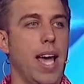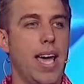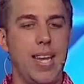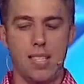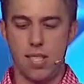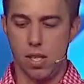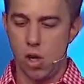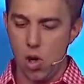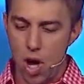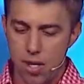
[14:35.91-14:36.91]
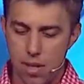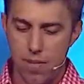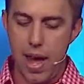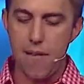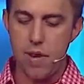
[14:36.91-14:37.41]
and it's the crux
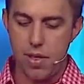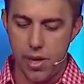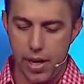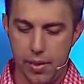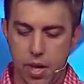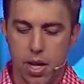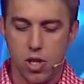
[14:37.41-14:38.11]
of everything.